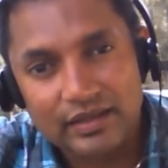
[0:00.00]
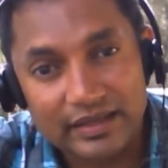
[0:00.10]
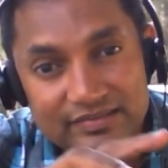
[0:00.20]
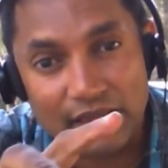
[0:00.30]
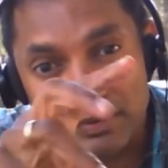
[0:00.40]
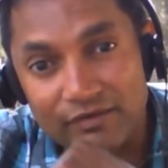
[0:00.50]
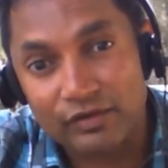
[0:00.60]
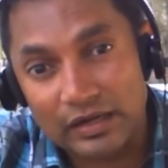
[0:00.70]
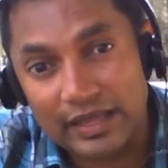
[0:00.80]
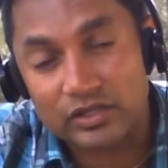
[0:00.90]
examiner
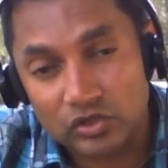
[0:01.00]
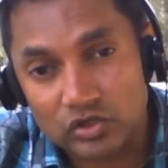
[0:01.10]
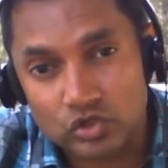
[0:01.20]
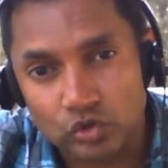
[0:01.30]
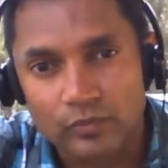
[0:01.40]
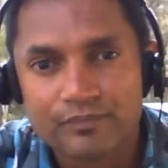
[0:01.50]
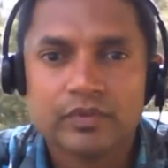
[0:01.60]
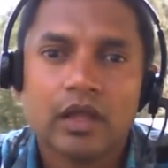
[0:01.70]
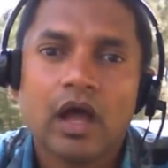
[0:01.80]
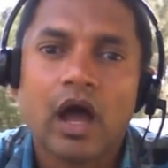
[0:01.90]
will like you to do.
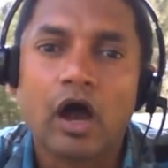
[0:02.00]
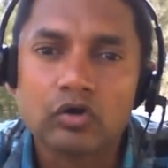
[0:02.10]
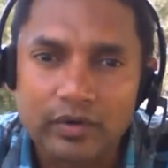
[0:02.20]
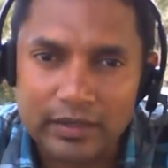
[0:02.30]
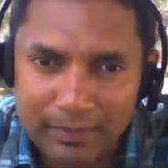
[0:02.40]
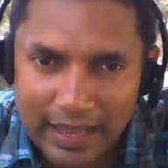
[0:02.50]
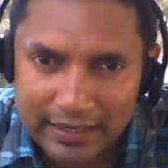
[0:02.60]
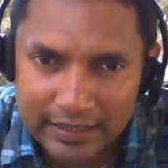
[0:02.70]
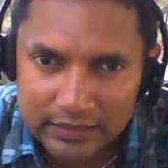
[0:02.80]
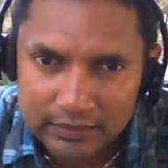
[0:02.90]
How to
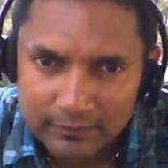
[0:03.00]
rebrand it?